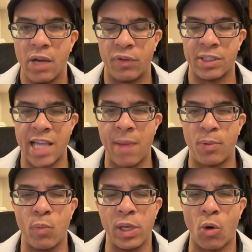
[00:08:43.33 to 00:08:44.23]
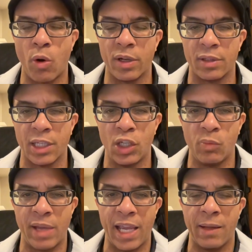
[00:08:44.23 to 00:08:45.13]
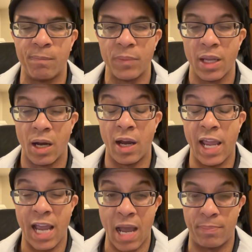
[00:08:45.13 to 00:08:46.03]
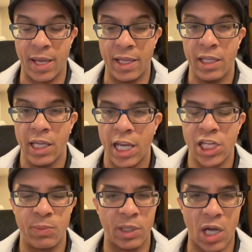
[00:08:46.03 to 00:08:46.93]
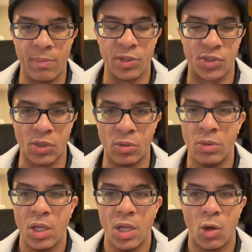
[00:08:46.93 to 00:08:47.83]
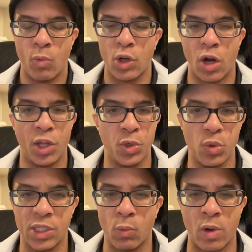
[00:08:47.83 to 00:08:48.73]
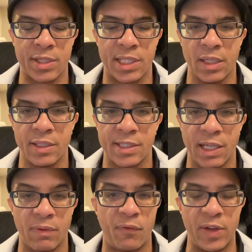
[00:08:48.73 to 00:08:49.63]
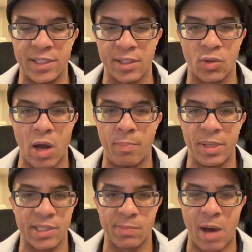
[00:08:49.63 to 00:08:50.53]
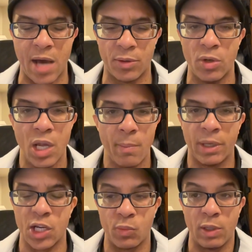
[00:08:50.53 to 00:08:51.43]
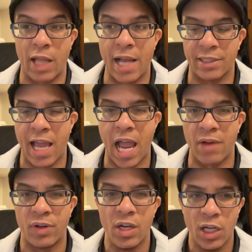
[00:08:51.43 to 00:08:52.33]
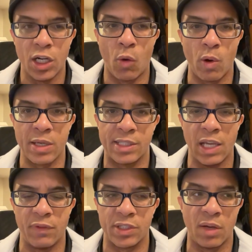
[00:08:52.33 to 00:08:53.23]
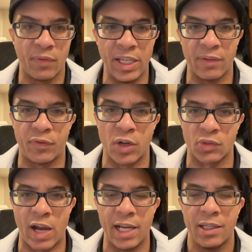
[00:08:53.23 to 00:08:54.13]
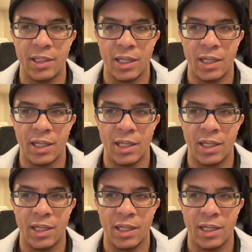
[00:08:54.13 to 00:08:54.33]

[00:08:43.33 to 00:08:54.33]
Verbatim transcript: For example, we ordered the Humane uh, AI pen. It should be coming soon. We're going to use it. We want to see, it, see if it fits into our business model because we like to have, you know, we want to see if it's convenient for us, right?